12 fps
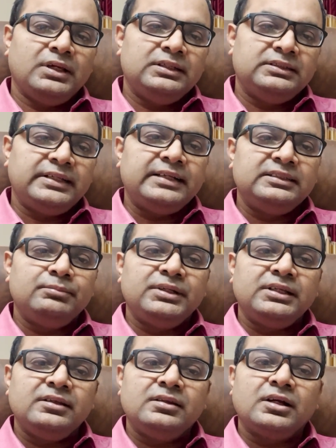ChatGPT
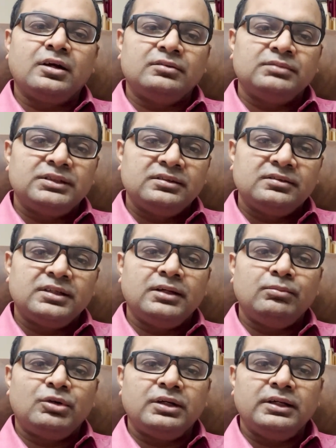is a conversational
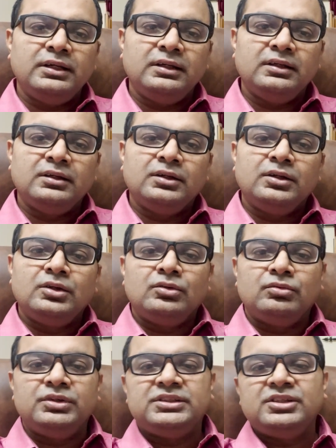model
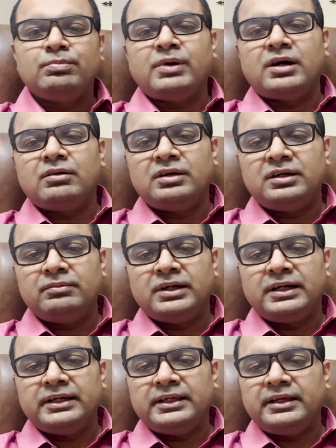which is powered
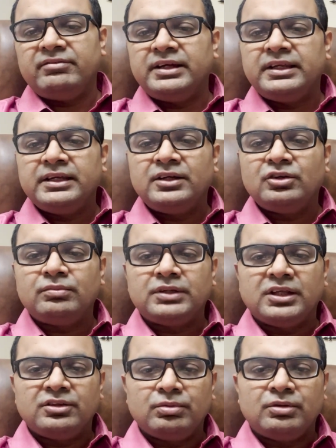by a variant of
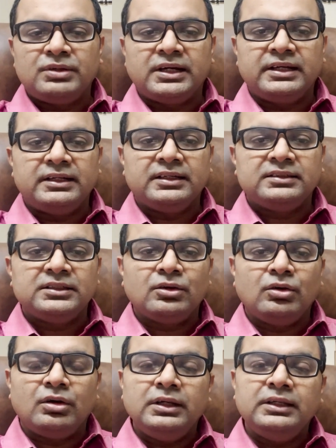transformer architecture
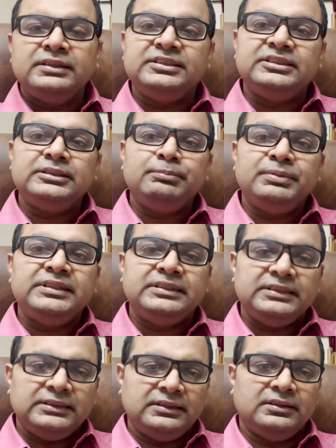called GPT,